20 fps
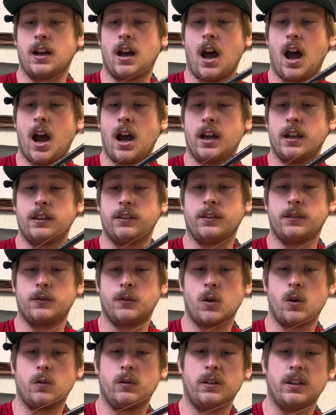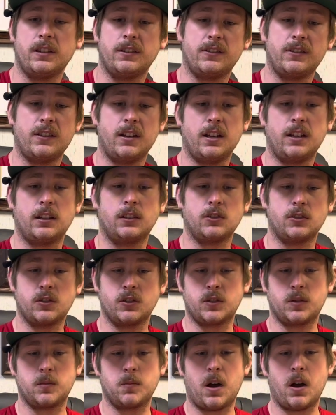I throw this thing
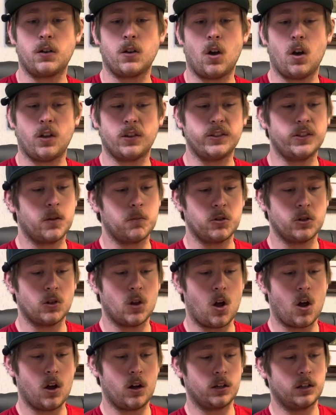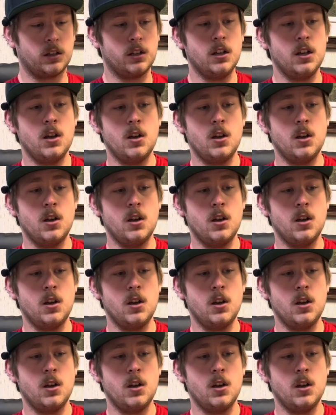just about all summer long,